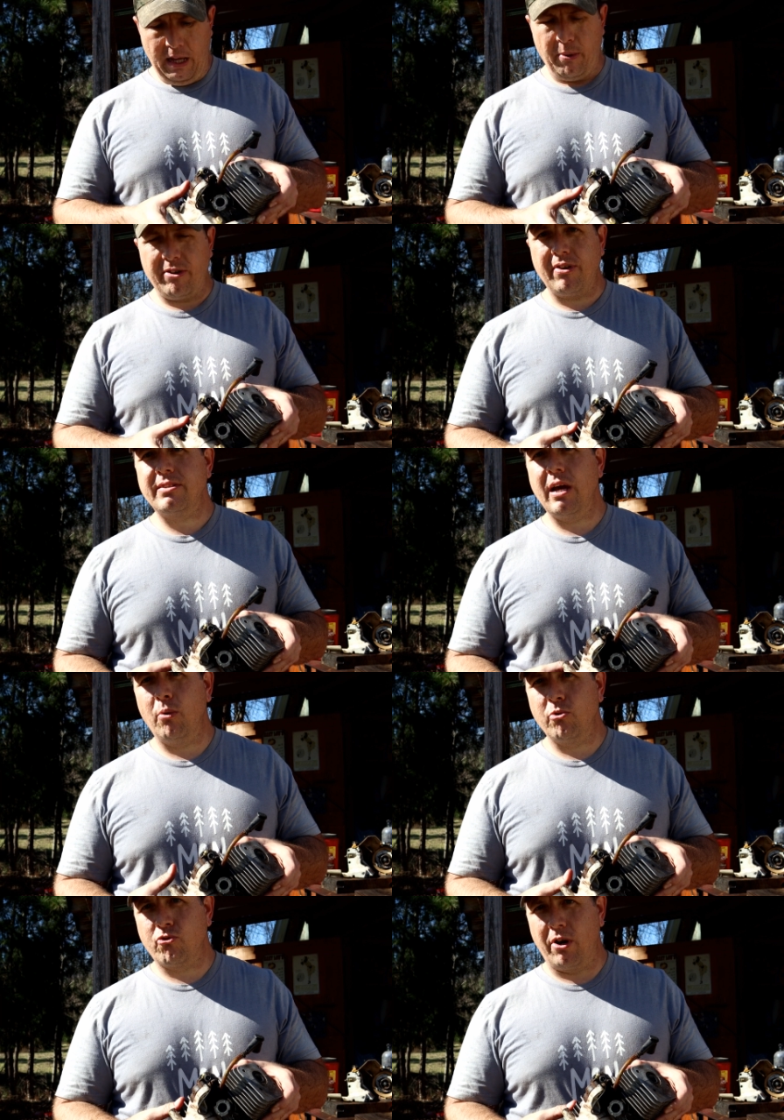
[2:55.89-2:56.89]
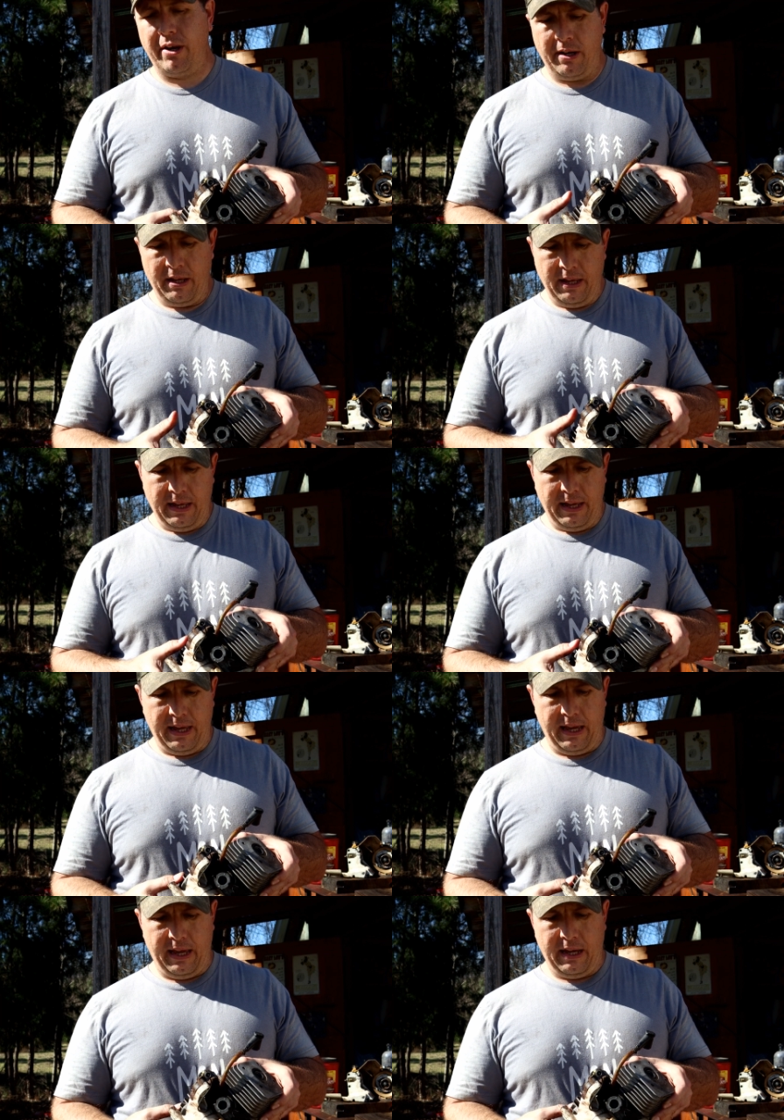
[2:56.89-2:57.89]
anyways, that's how it was running,
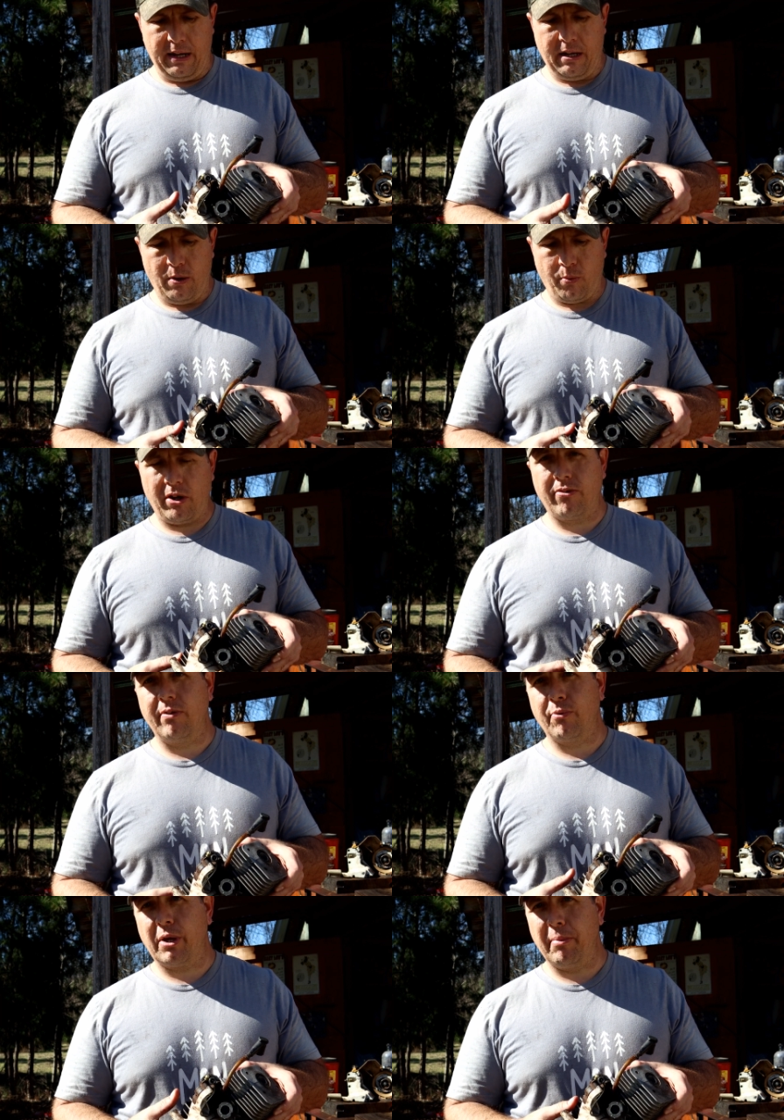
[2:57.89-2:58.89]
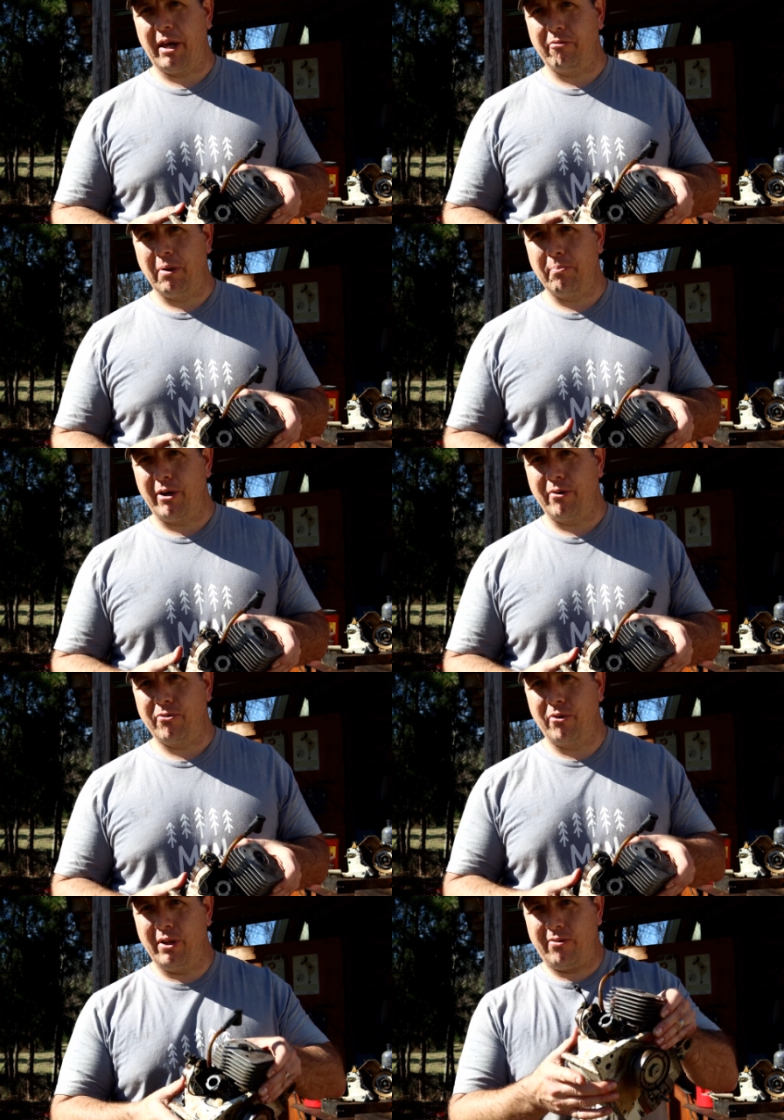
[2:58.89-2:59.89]
and we're going to see if we can make it run
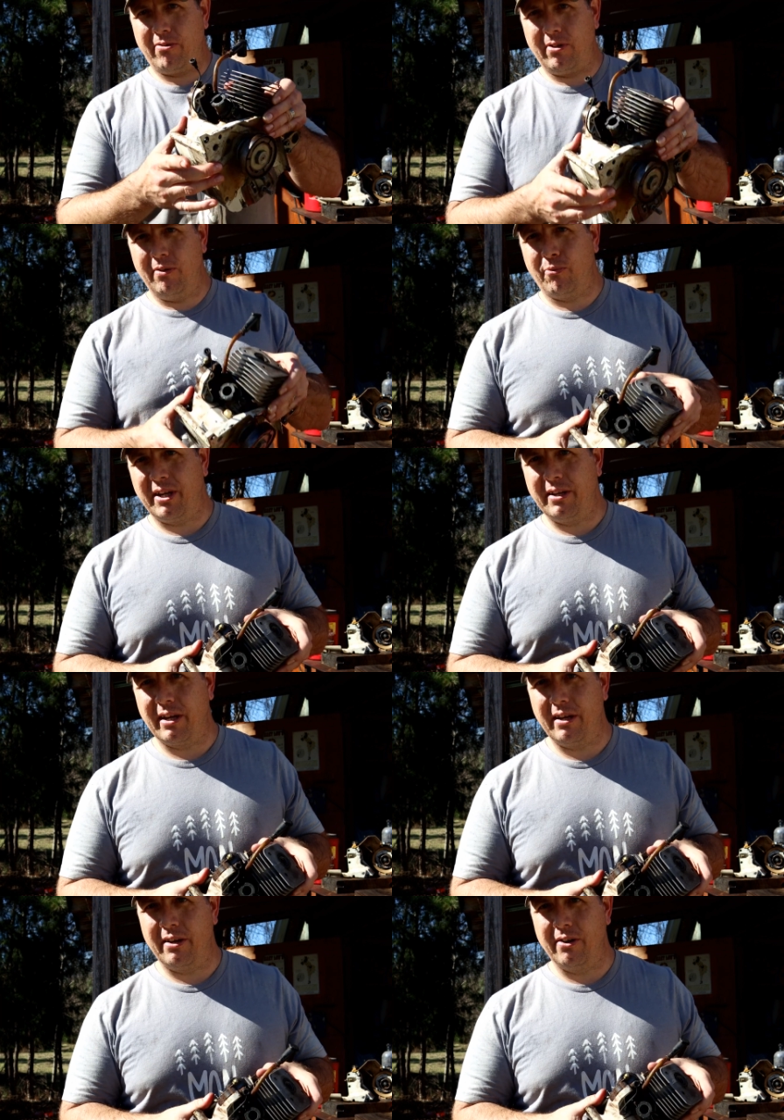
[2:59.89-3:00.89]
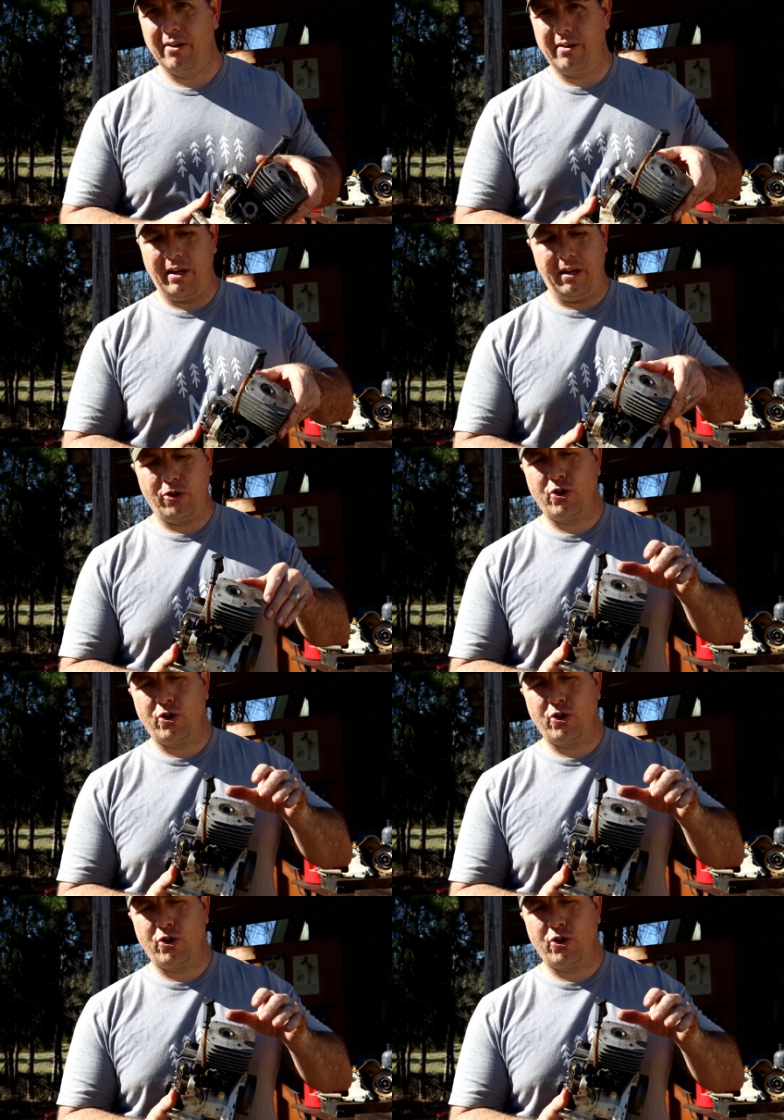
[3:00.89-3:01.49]
better. So let's see if we can dig in here, and